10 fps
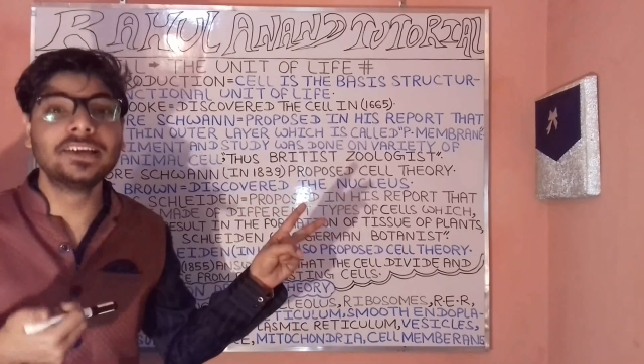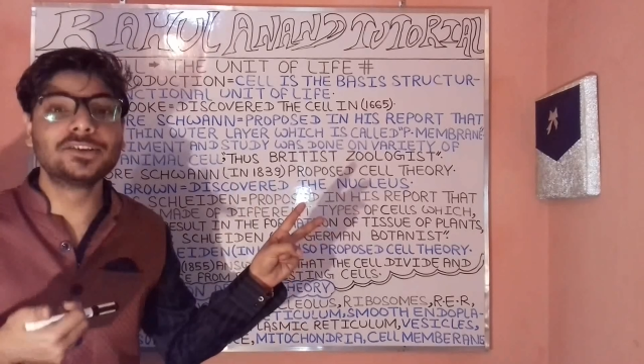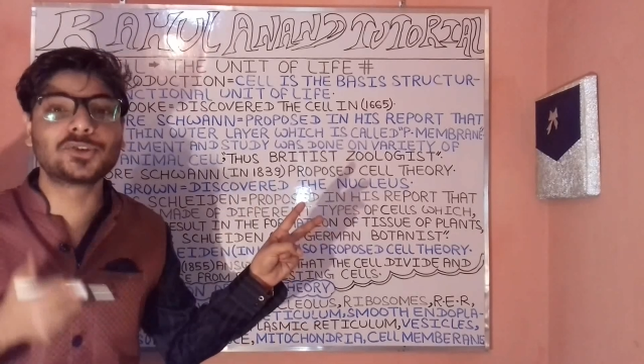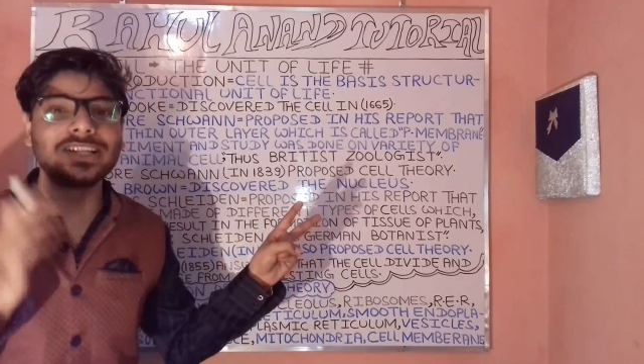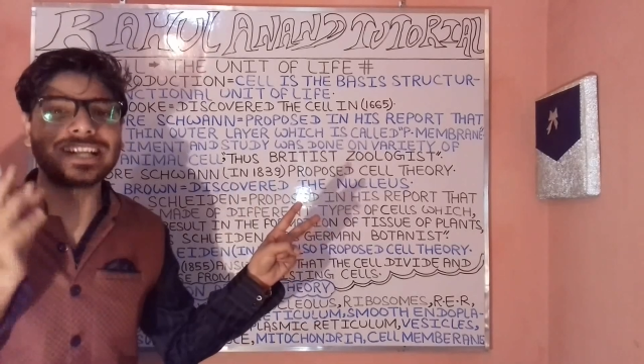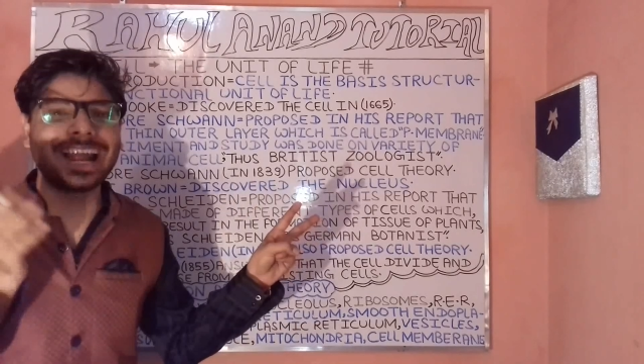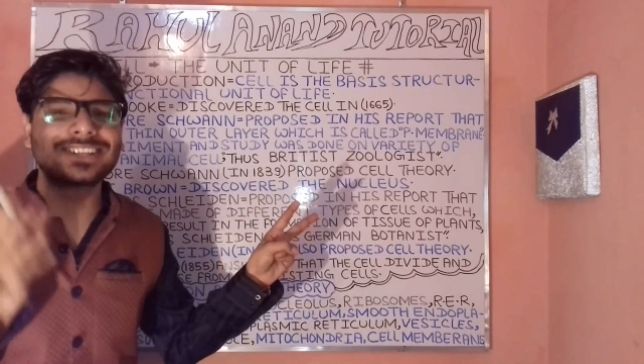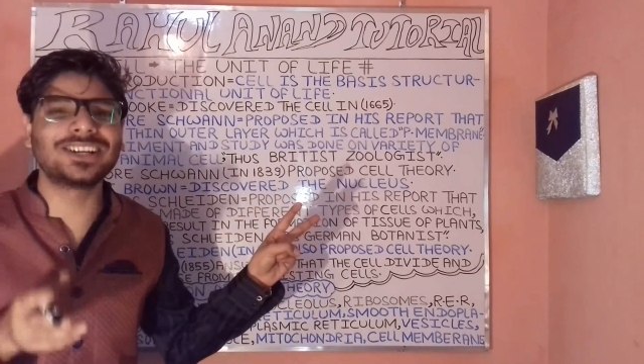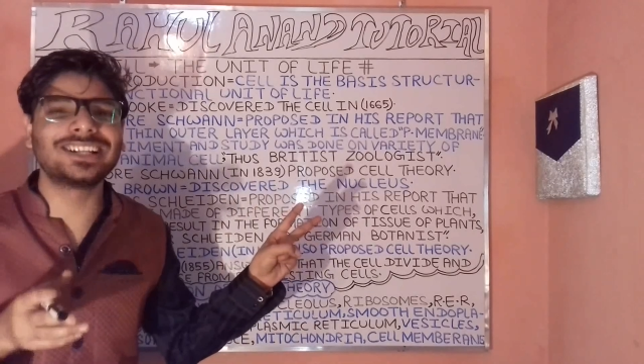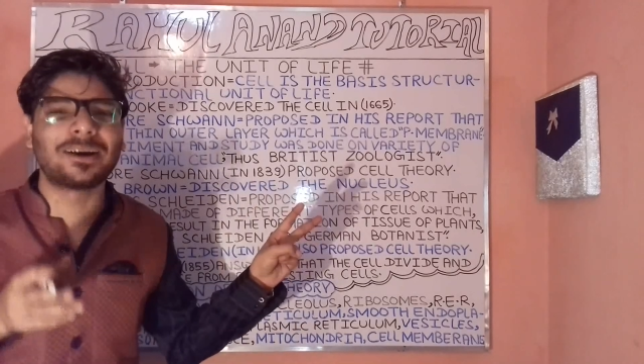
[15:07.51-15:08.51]
So these are
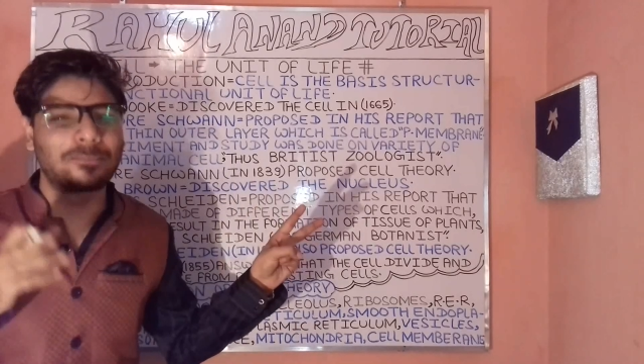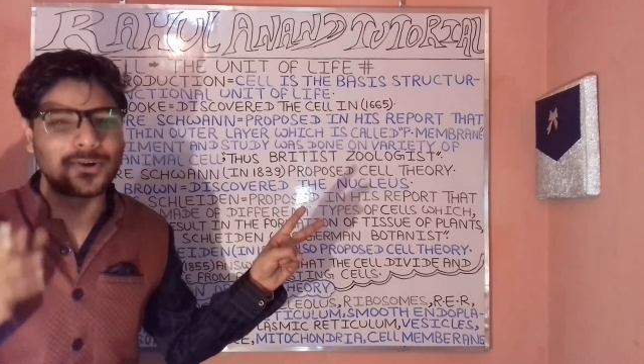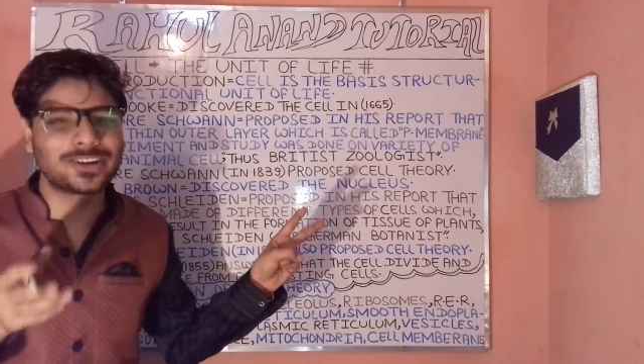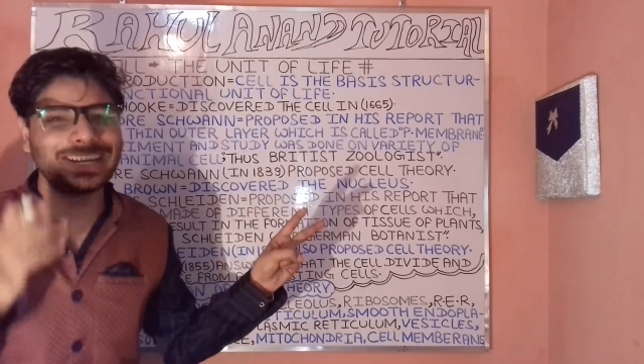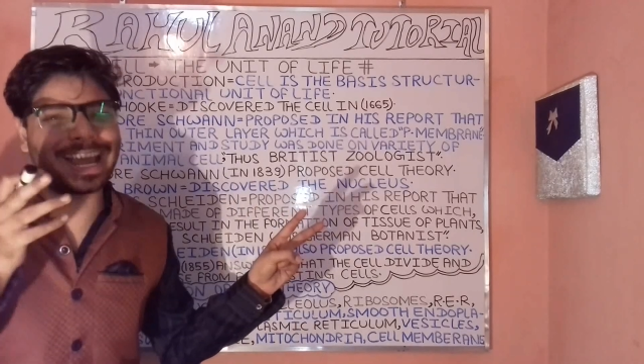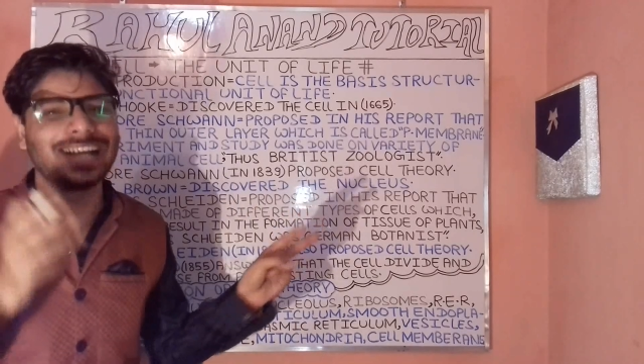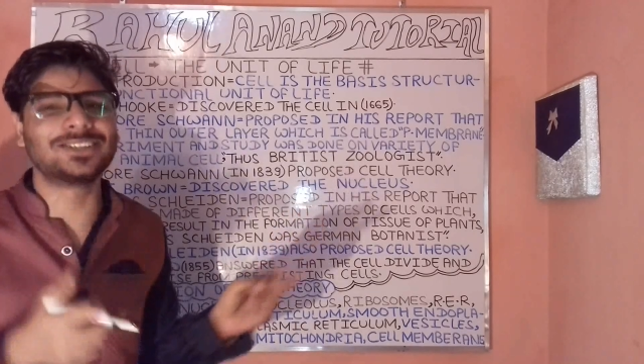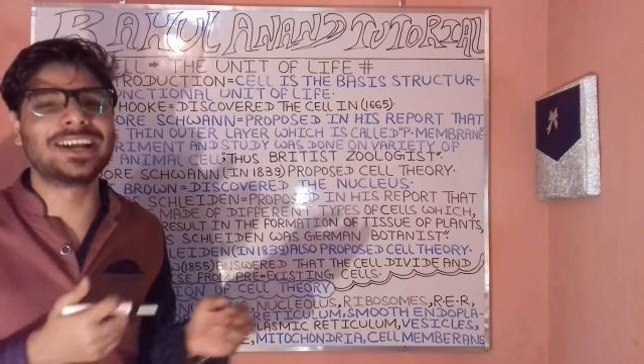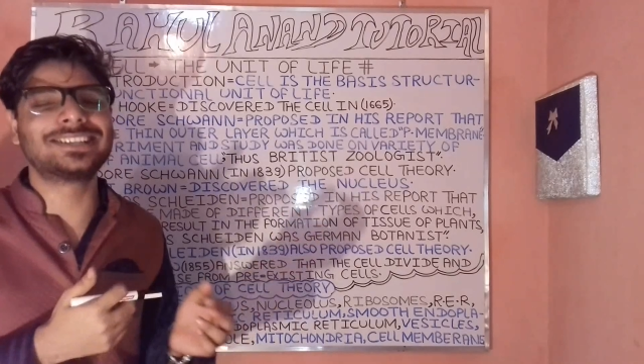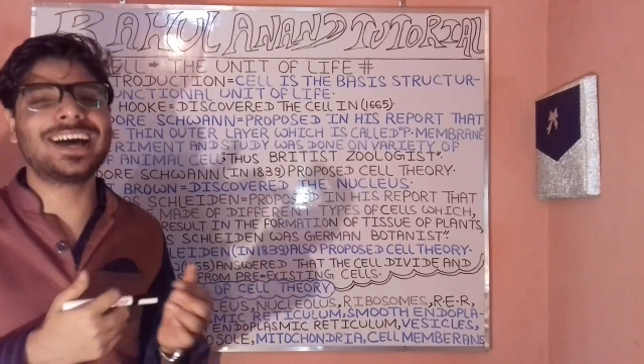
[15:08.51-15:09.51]
actually the protein as
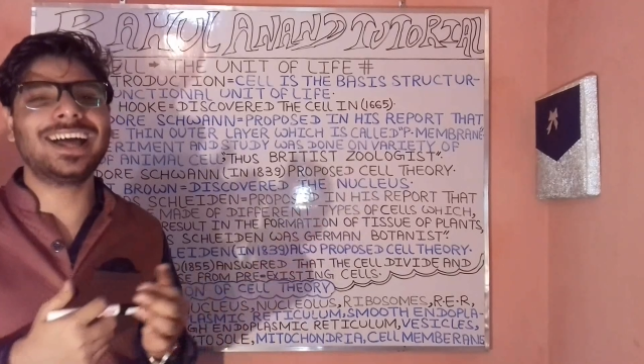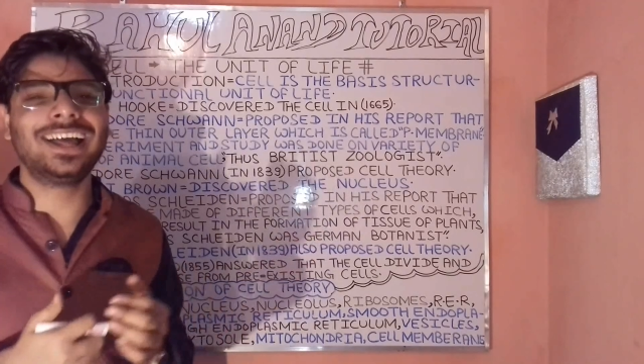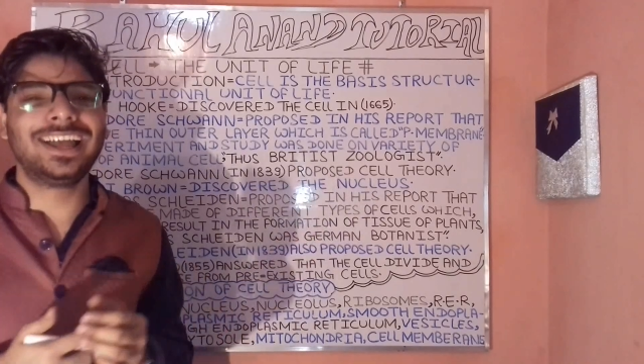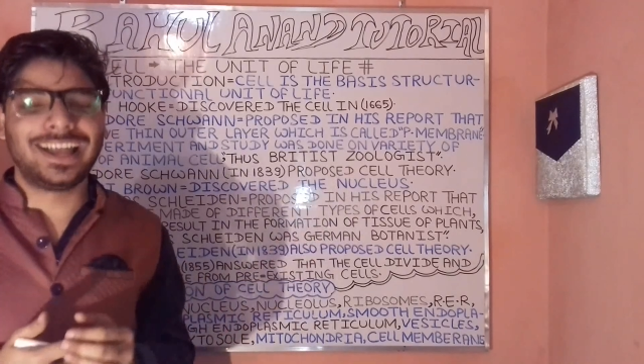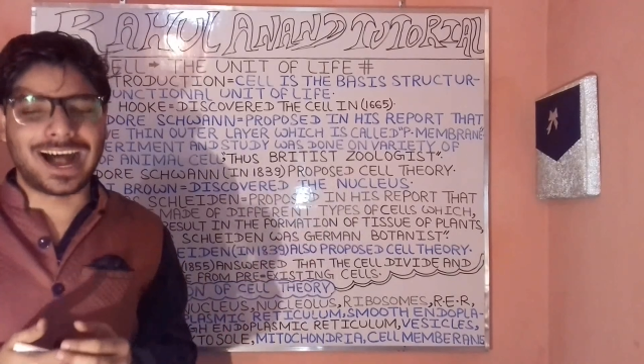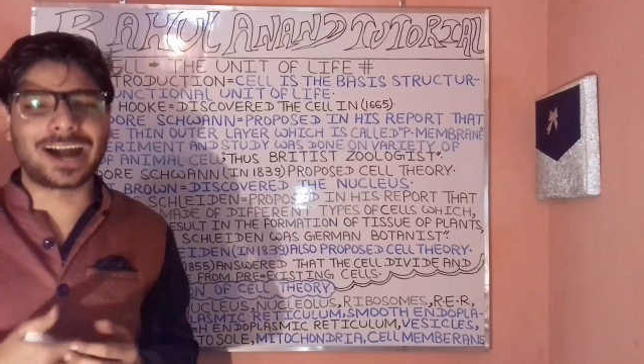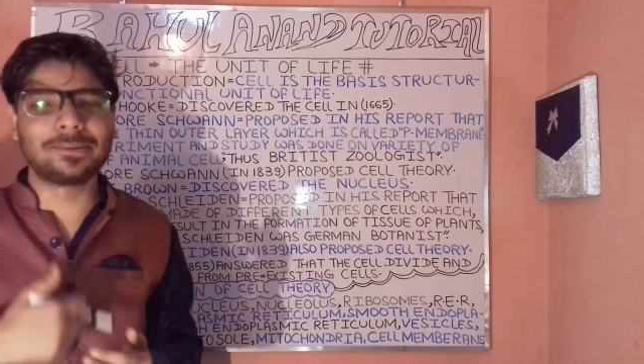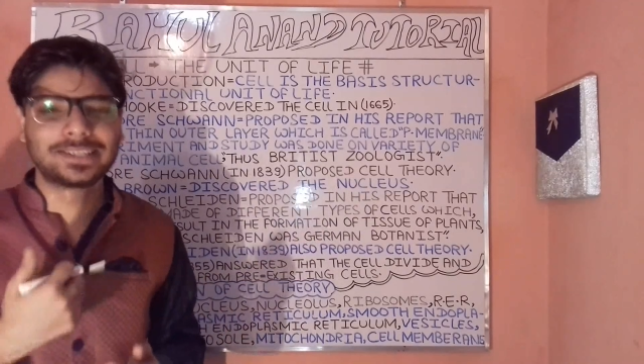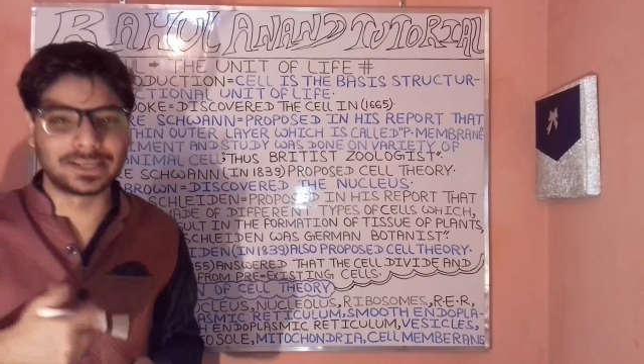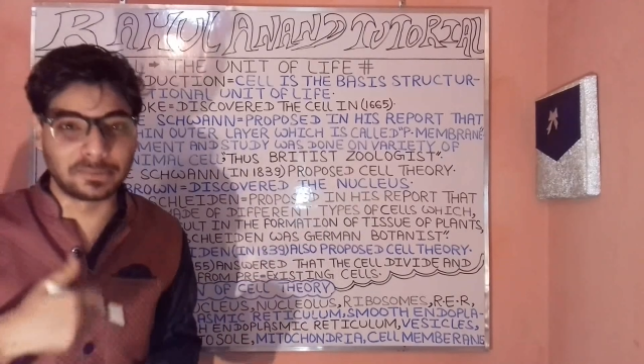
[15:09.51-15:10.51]
well as the
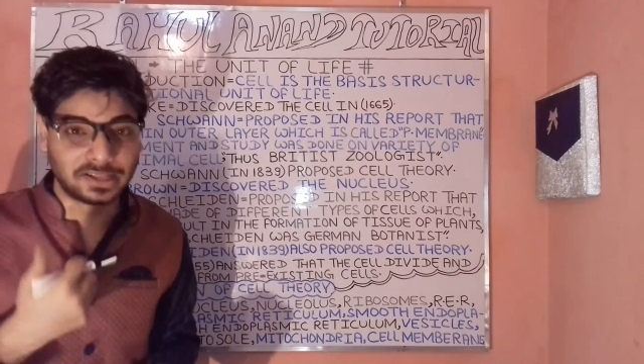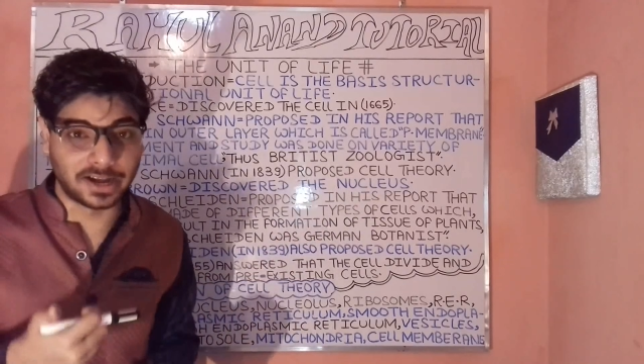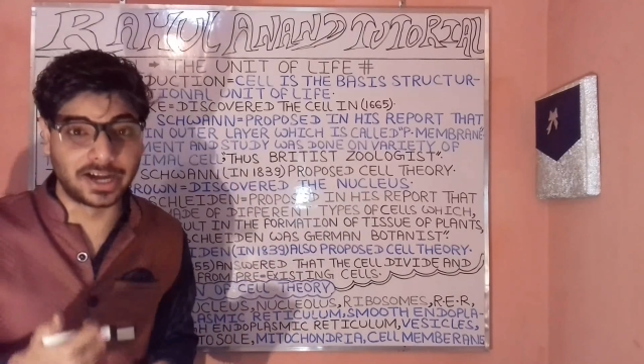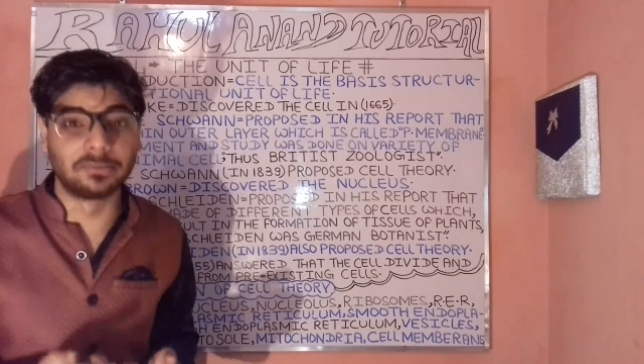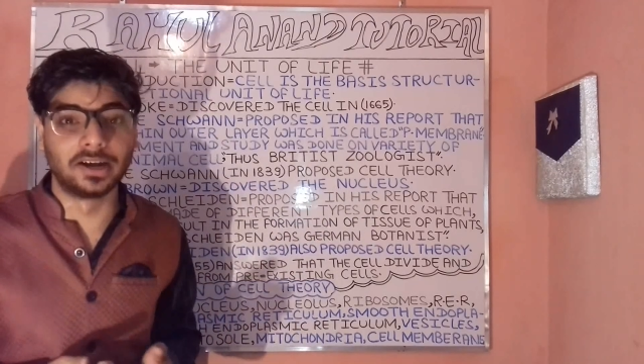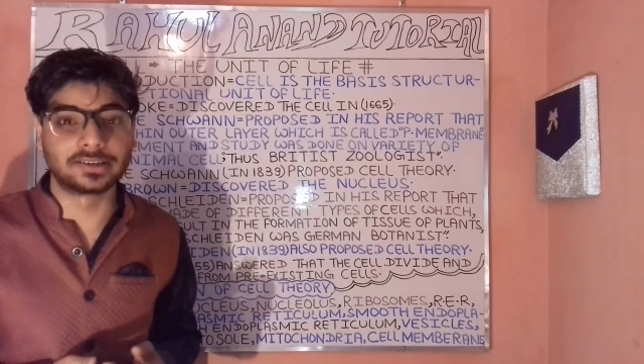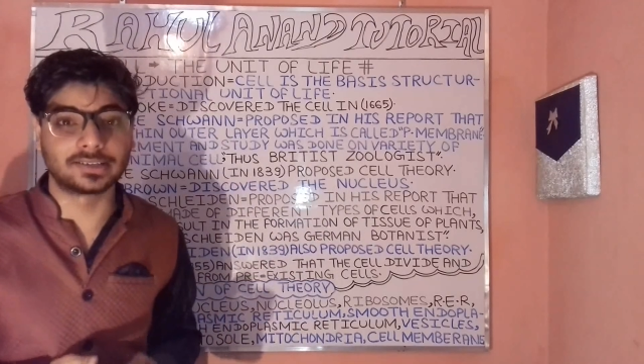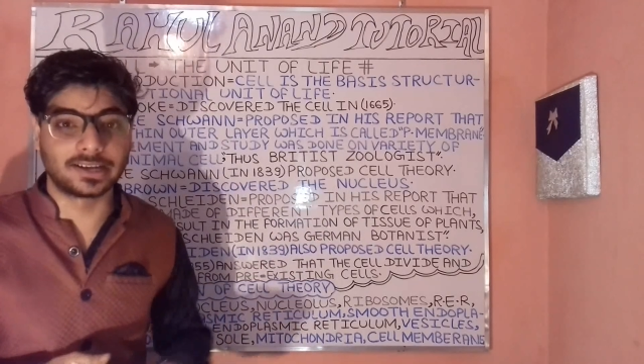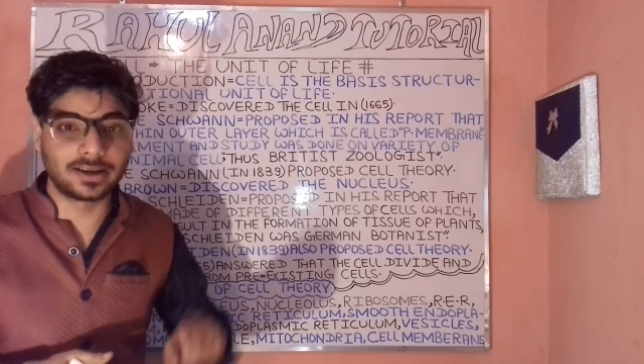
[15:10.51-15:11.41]
RBC, mean the red blood cell.